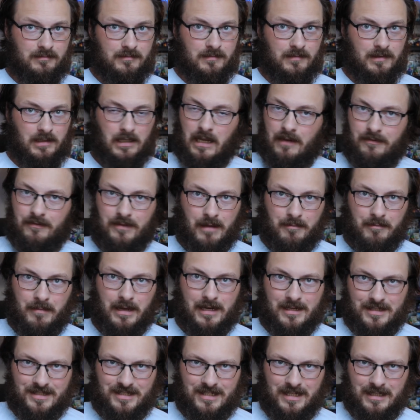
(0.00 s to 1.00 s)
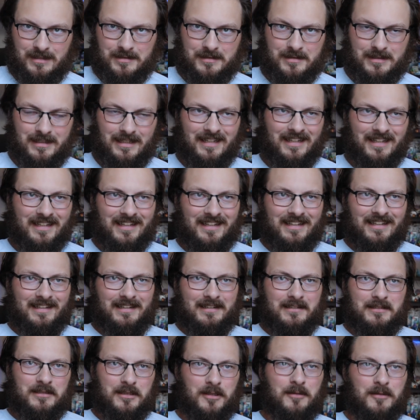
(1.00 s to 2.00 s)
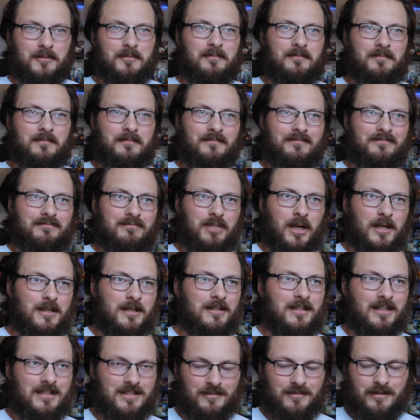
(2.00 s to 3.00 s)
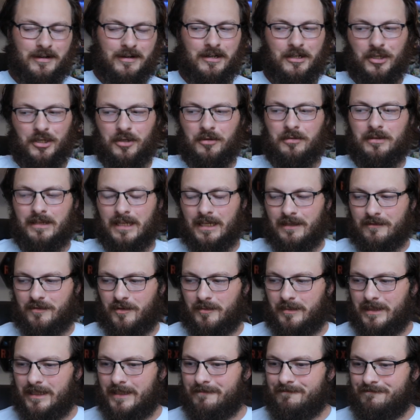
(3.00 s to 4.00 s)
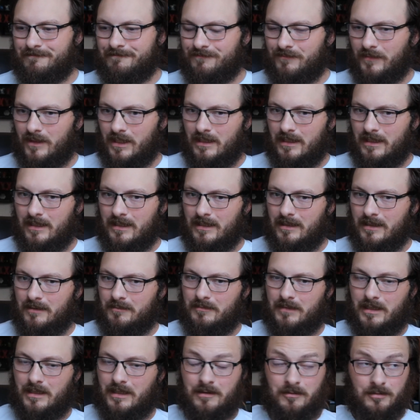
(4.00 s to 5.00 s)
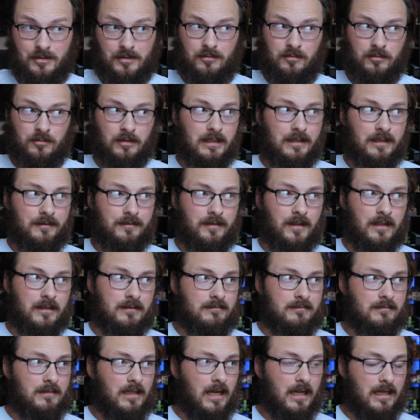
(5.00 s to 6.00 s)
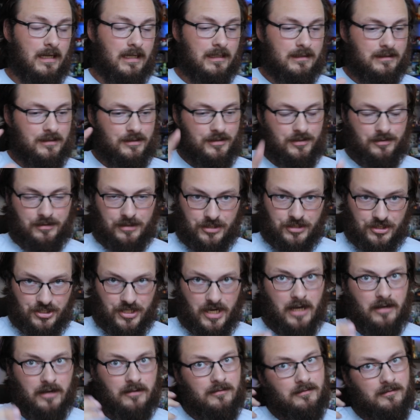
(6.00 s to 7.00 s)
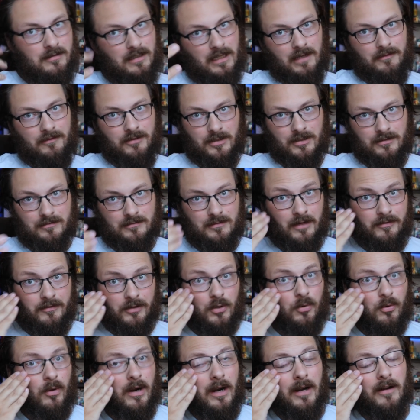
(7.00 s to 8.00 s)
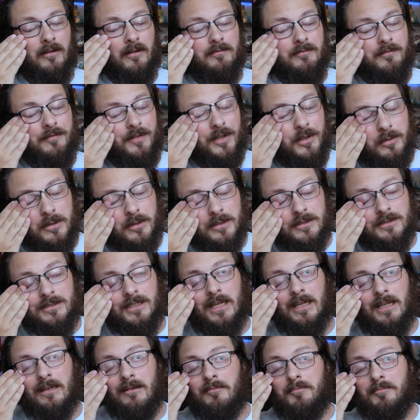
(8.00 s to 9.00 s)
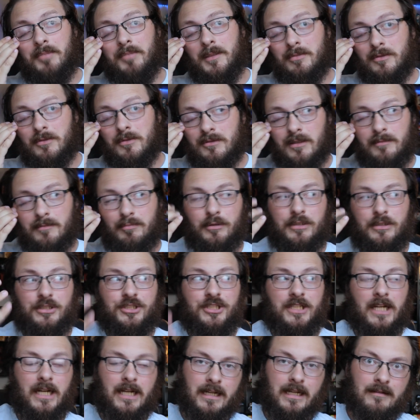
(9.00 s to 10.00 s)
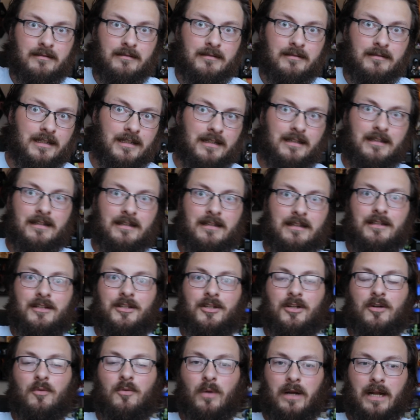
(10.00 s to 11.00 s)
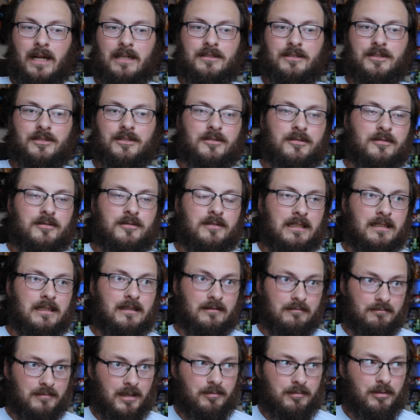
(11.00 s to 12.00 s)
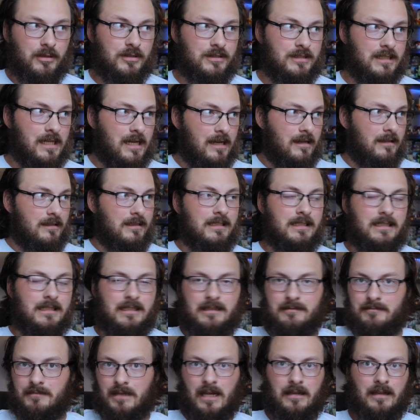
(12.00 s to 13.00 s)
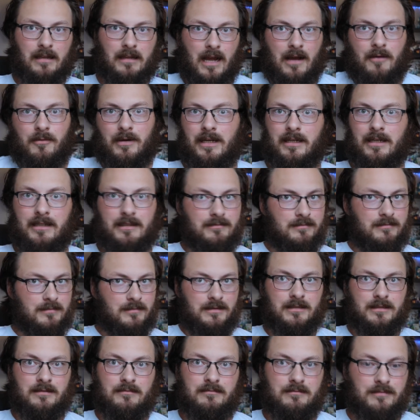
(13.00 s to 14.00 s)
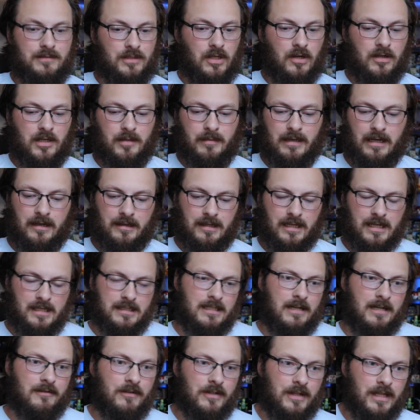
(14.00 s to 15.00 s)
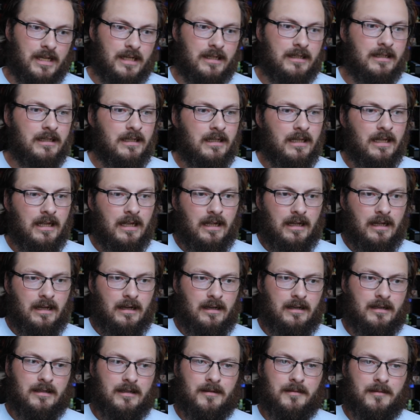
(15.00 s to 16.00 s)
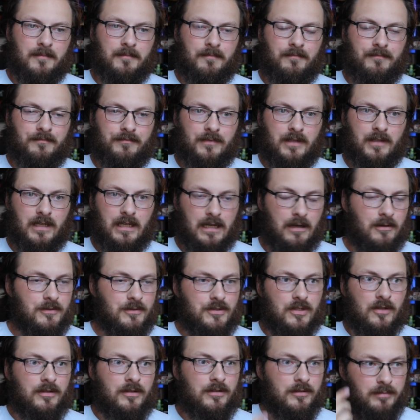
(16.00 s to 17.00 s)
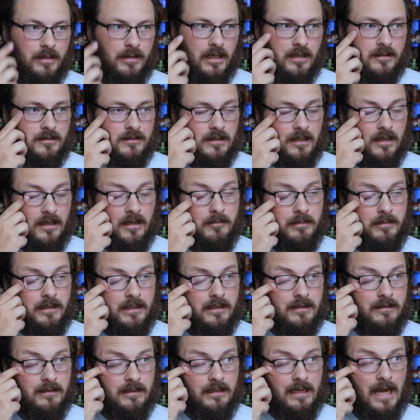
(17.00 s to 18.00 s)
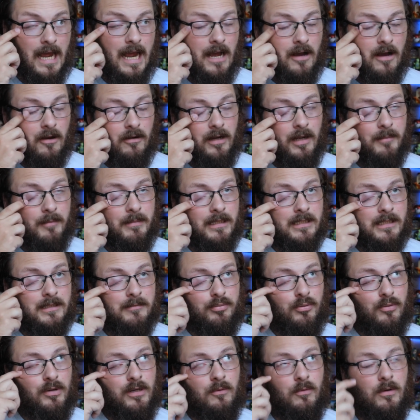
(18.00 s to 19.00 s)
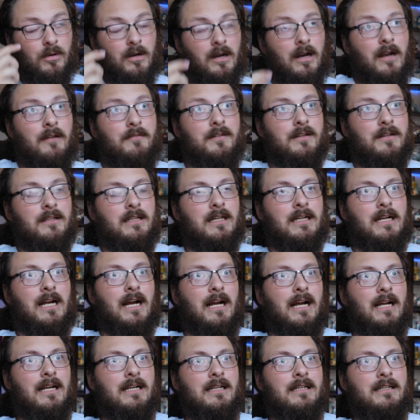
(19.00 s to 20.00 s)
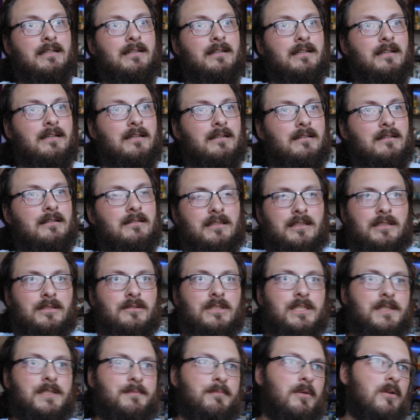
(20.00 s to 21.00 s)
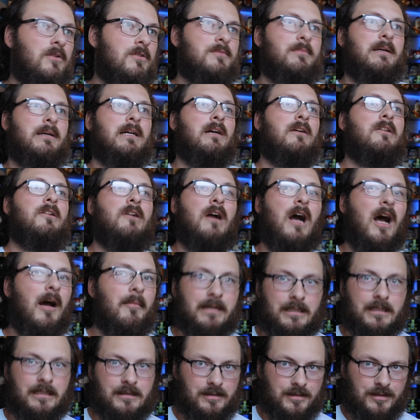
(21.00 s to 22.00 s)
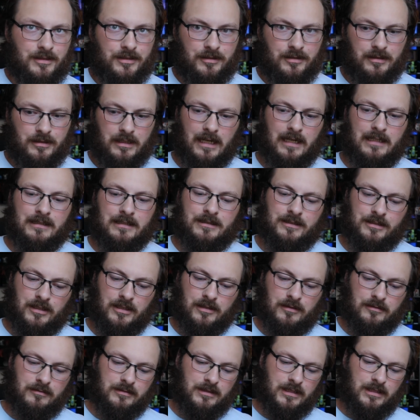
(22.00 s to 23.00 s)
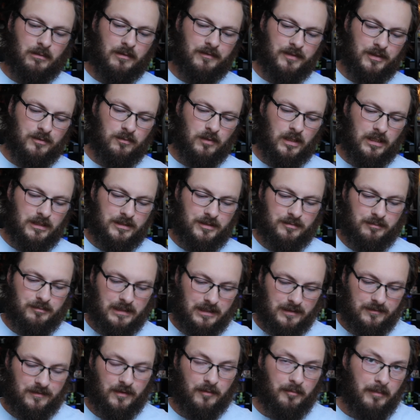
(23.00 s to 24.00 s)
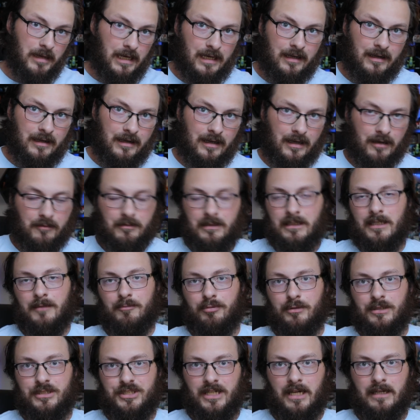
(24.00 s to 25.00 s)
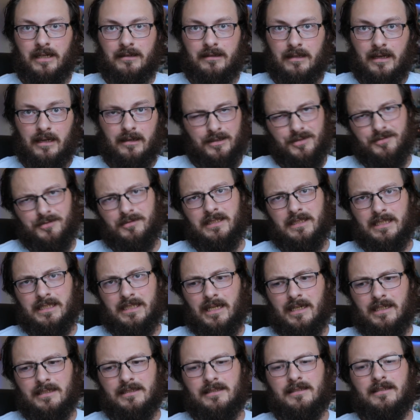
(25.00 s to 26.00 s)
If that makes sense. You know, is a very new thing for me. Um, it was really fun. I got to do this channel. I've, I've acquired viewers and people appreciating you know what I do and my personality and how I talk about things and everything. Um, and I was all through Bakugan, but now I'm at the point where I feel like I need to expose my other hobbies to you guys. You know, some of you watch me for me, and I really appreciate that, and it's really nice.